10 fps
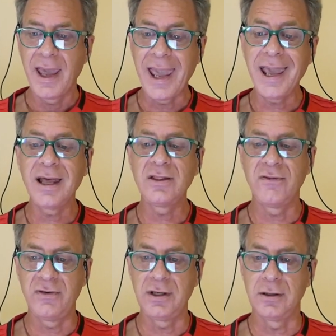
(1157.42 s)
And the
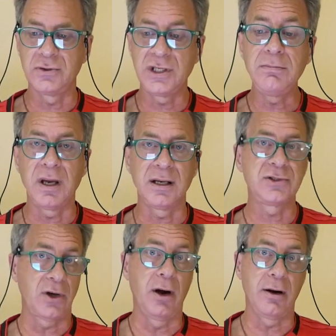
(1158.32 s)
videos he
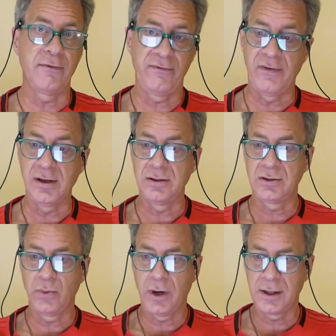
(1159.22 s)
makes are fun
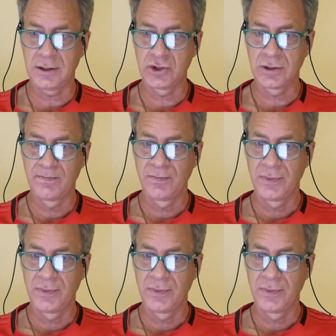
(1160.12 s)
to watch.